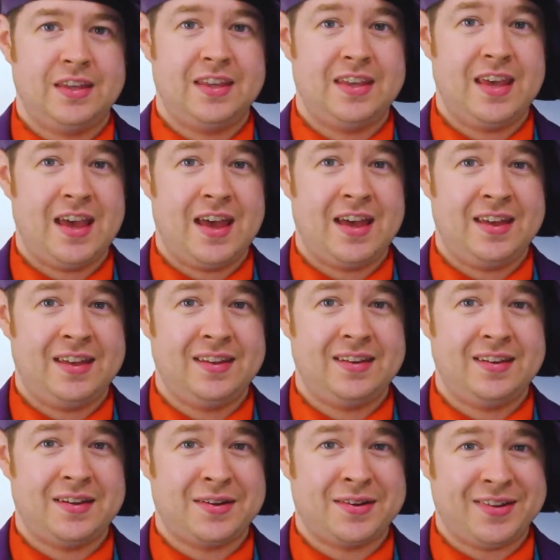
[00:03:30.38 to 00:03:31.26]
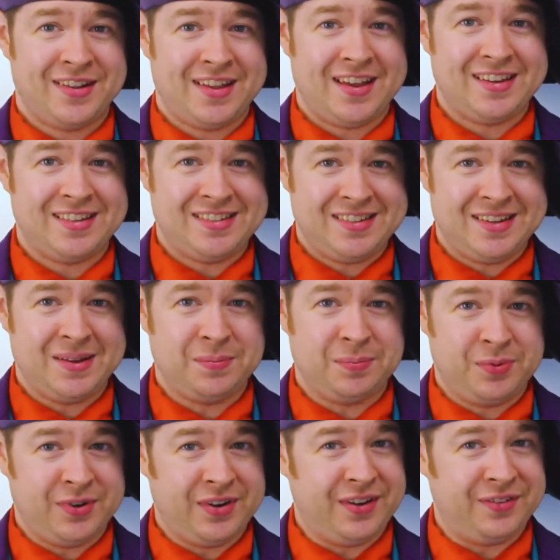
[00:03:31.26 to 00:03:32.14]
Yeah, it all adds
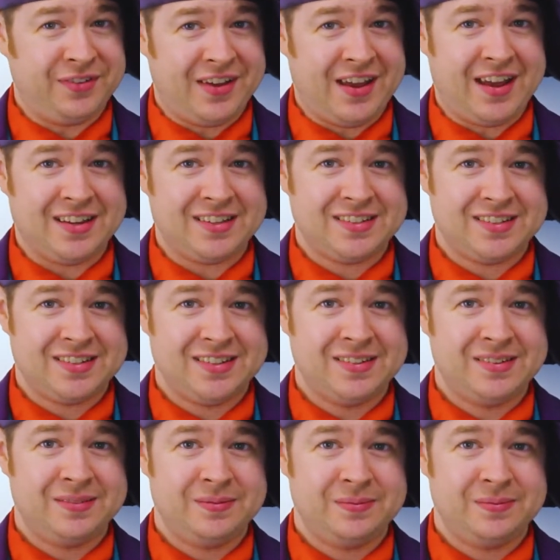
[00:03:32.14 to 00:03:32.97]
up pretty fast.